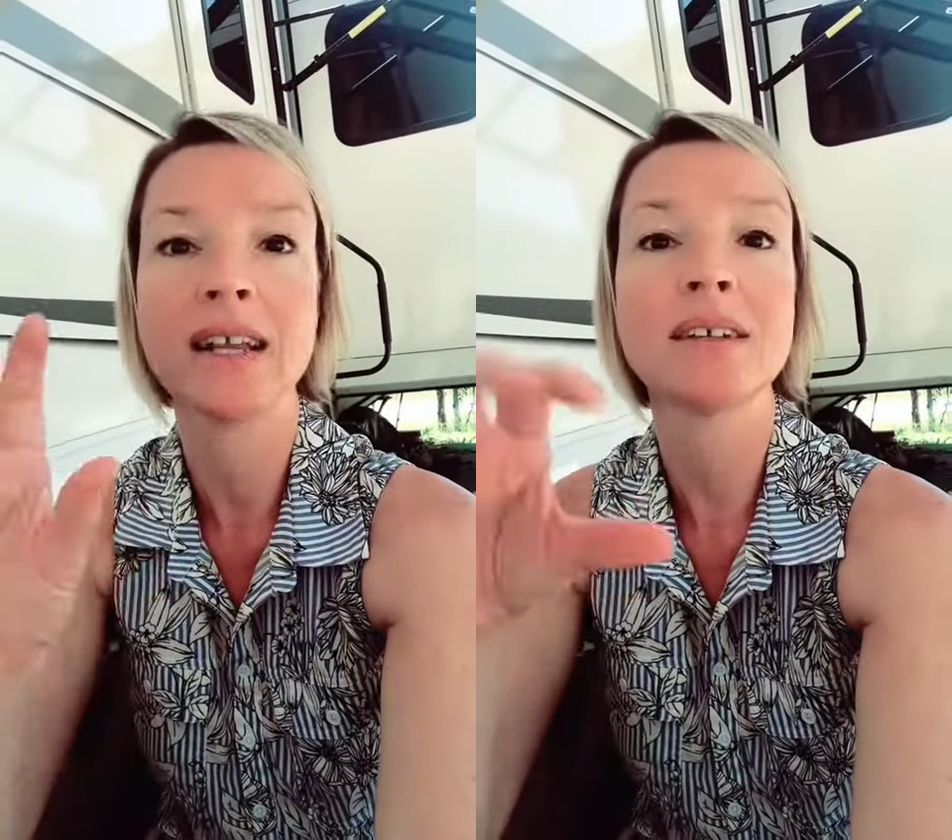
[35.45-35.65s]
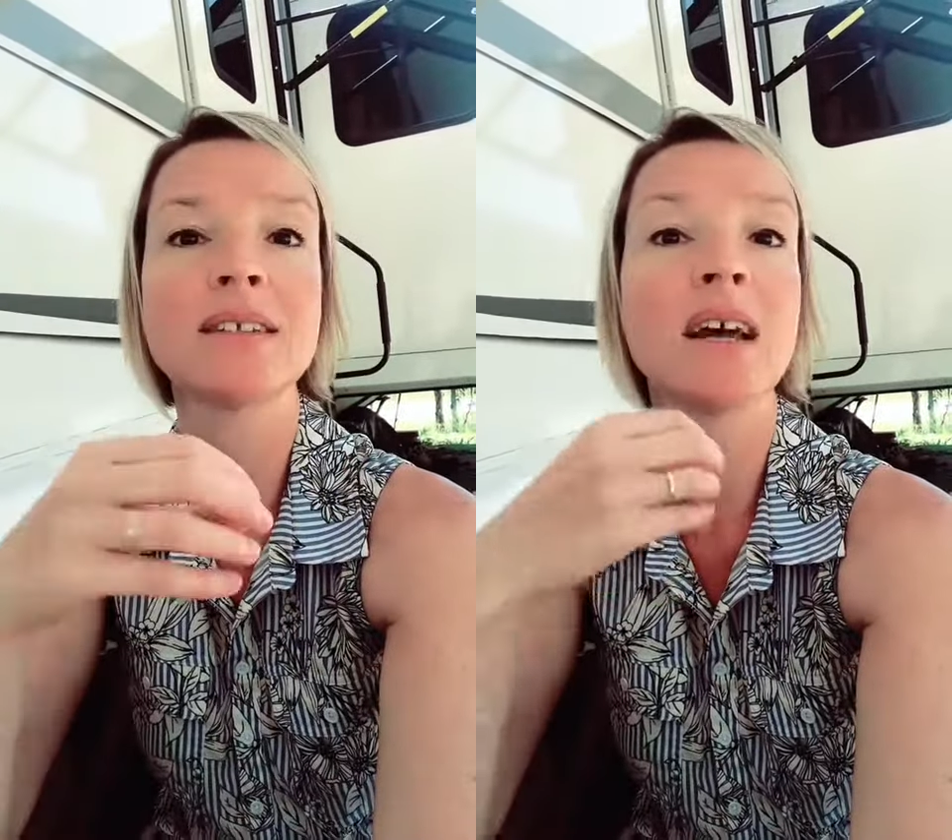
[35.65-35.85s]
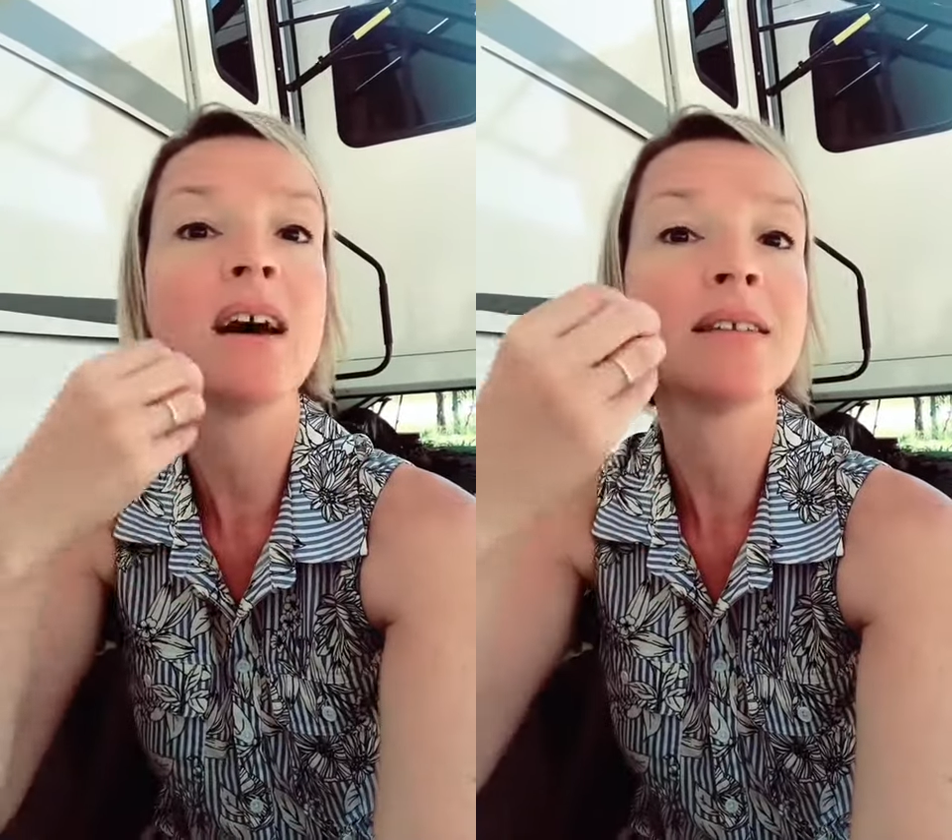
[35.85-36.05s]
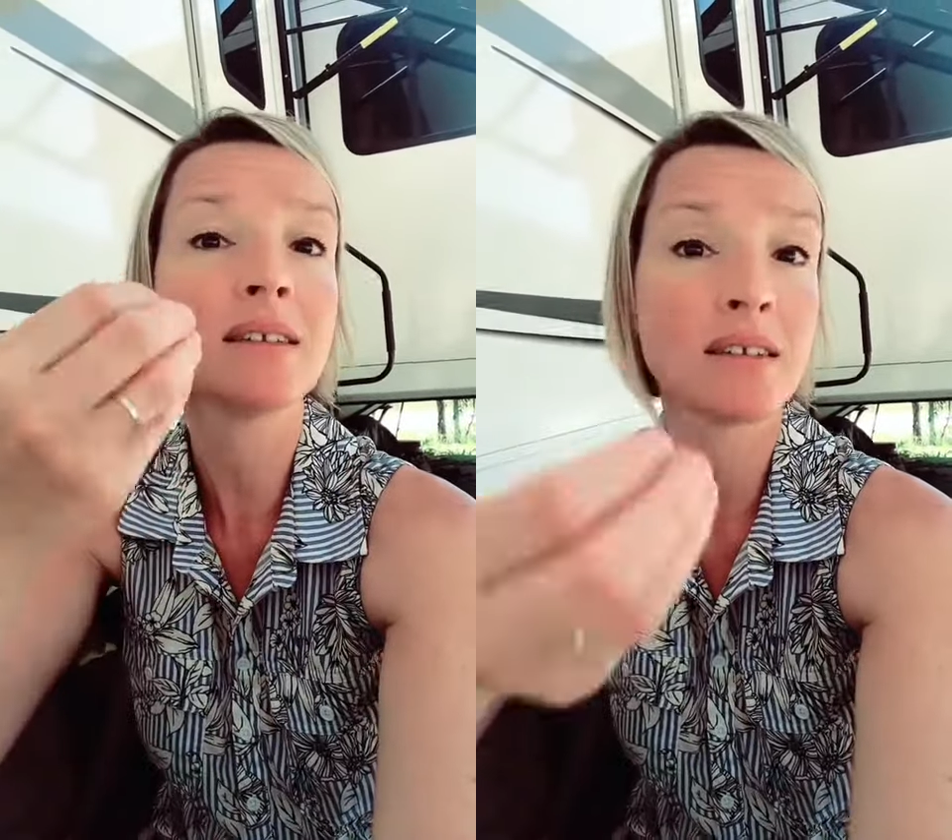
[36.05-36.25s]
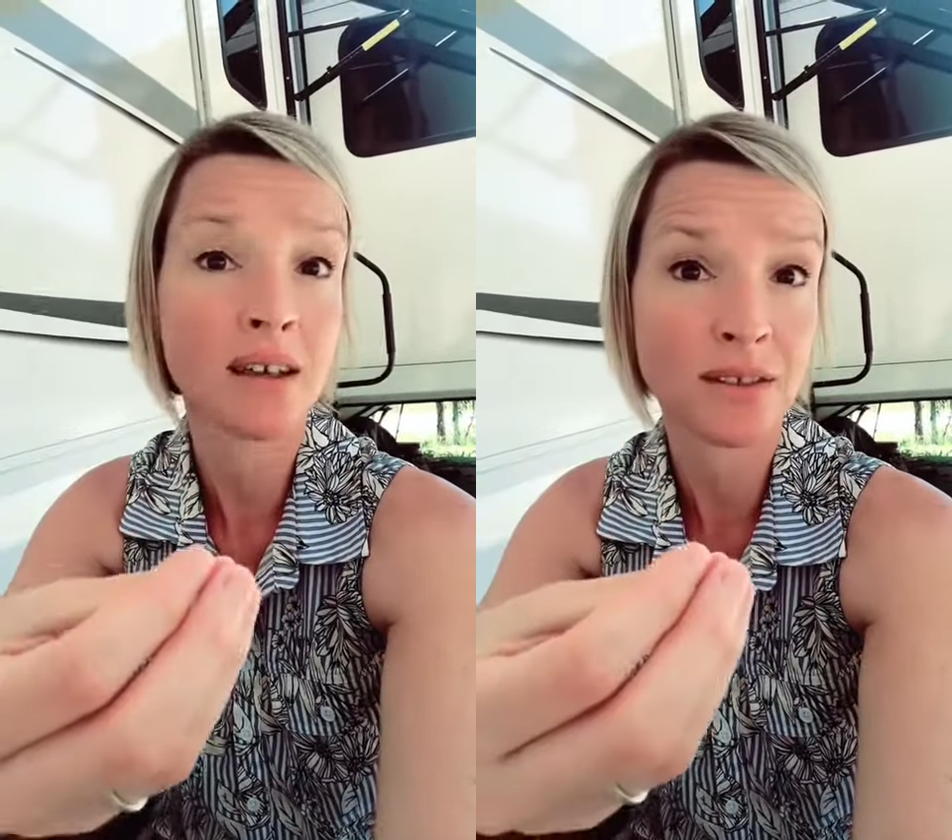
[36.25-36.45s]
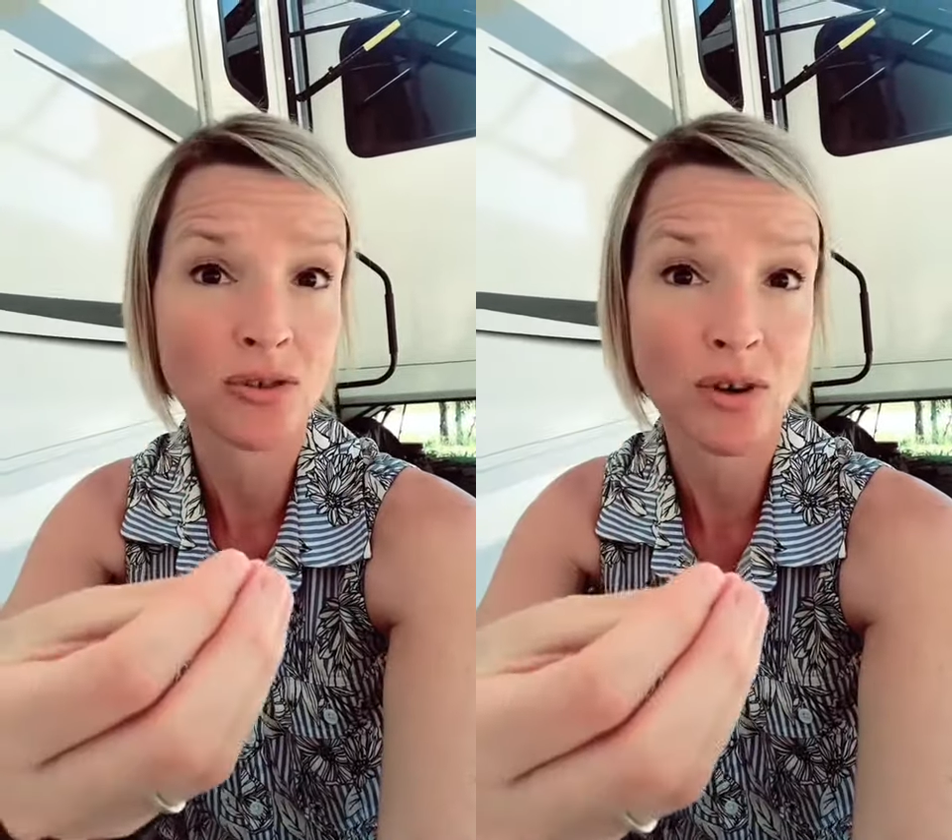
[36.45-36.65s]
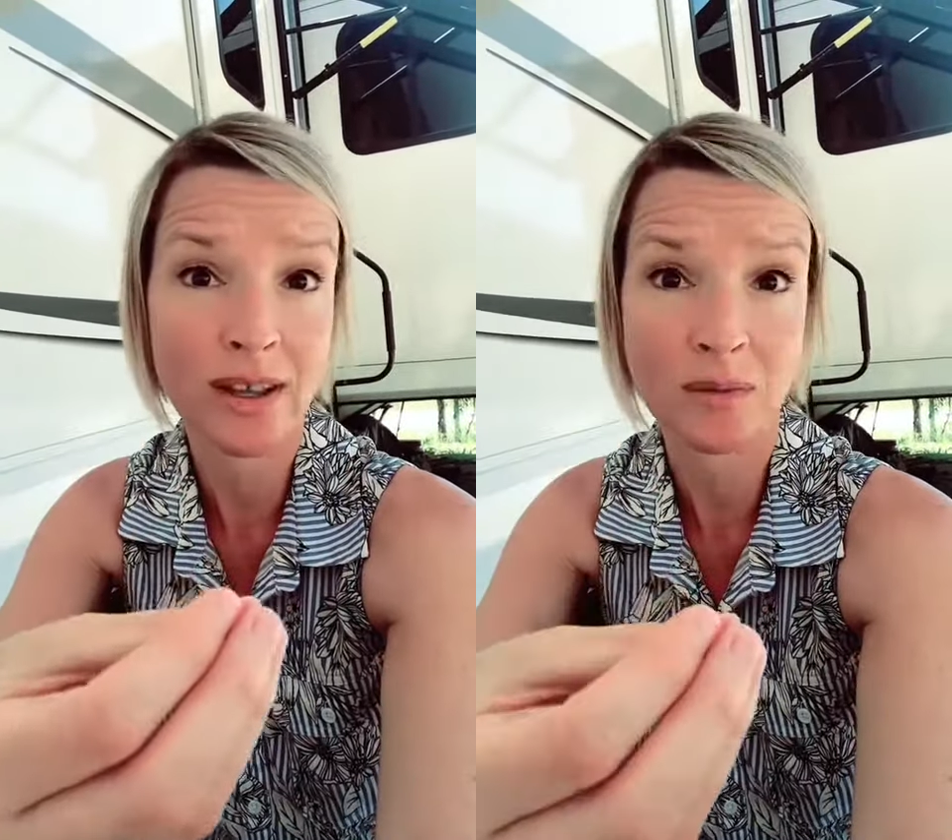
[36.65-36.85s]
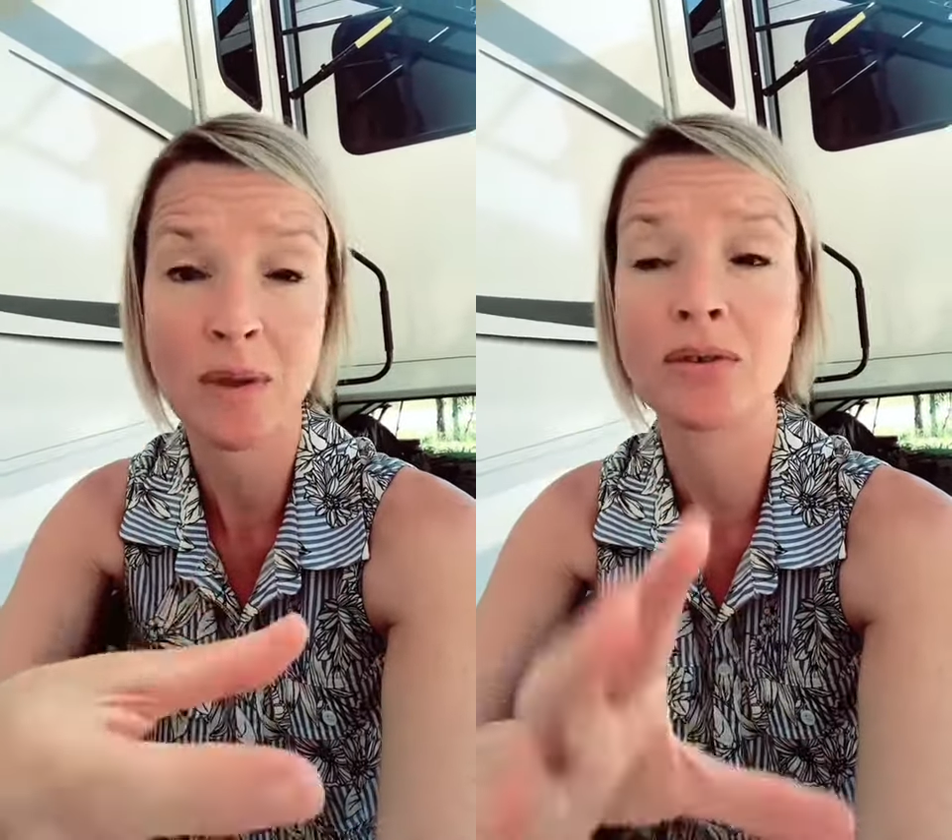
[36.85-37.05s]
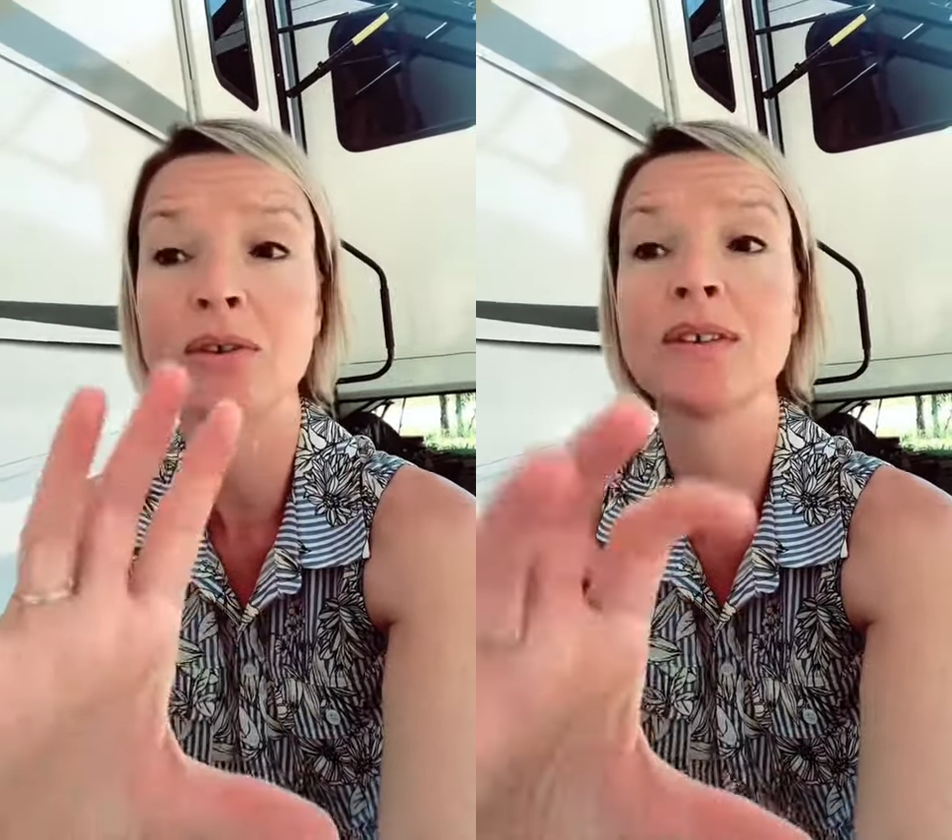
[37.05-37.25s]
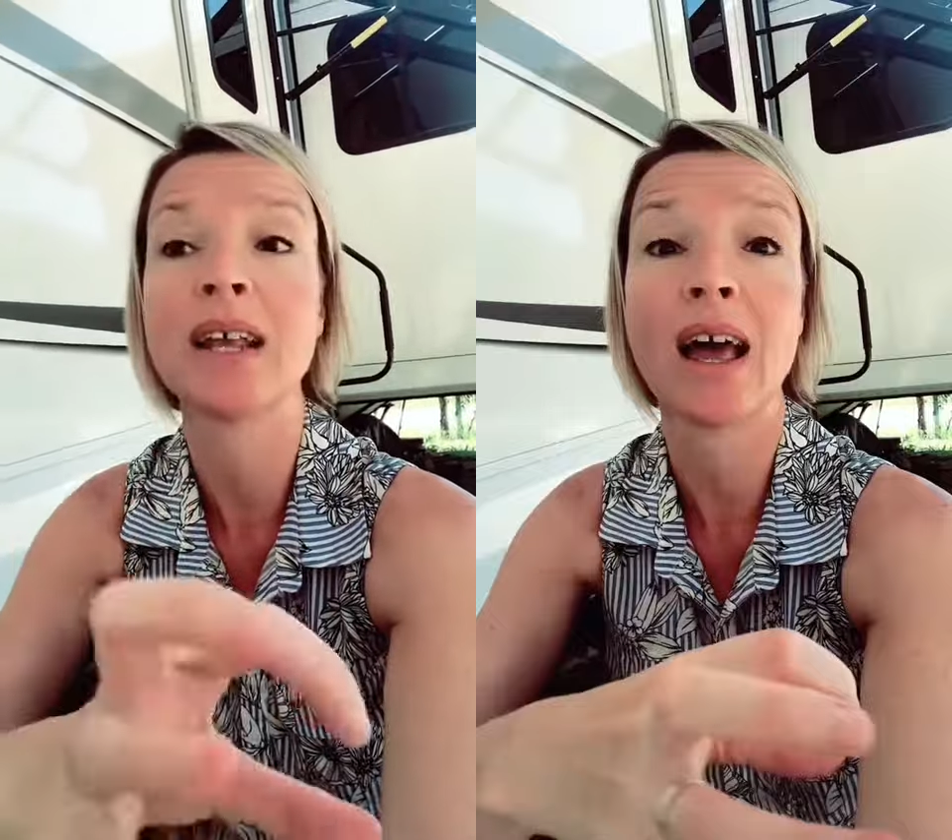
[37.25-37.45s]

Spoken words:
has tons and tons of trace minerals that